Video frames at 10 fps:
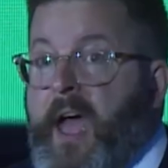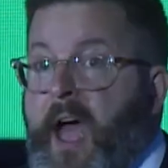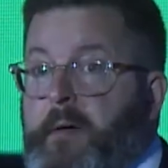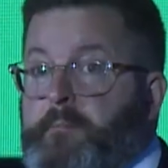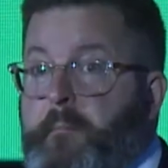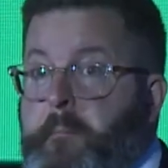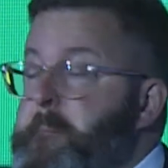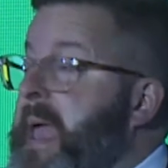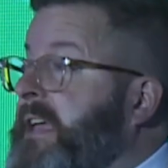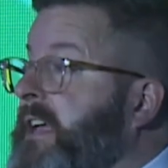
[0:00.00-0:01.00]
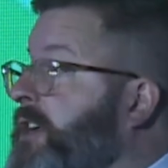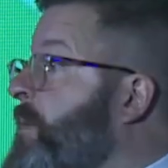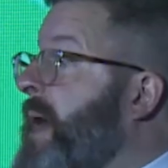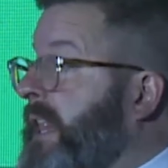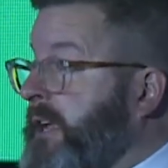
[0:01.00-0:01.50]
um, making
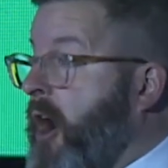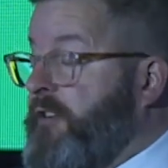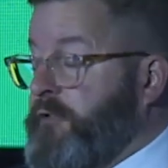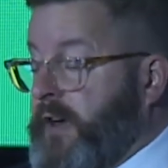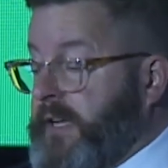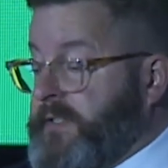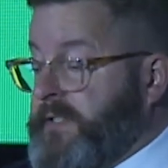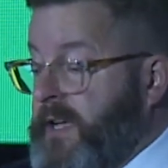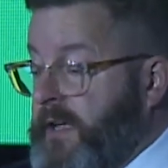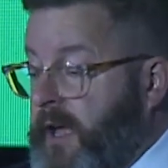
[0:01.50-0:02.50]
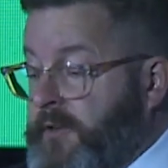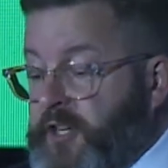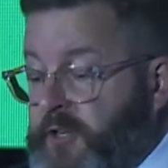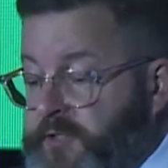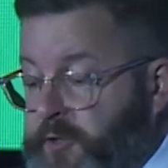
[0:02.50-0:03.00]
compelling offerings uh, to
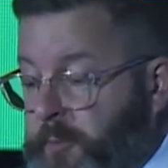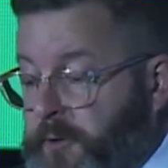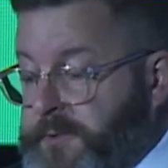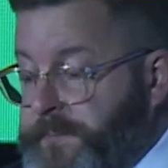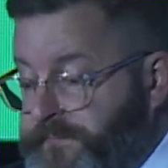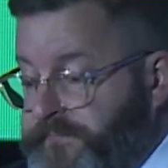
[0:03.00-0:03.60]
consumers.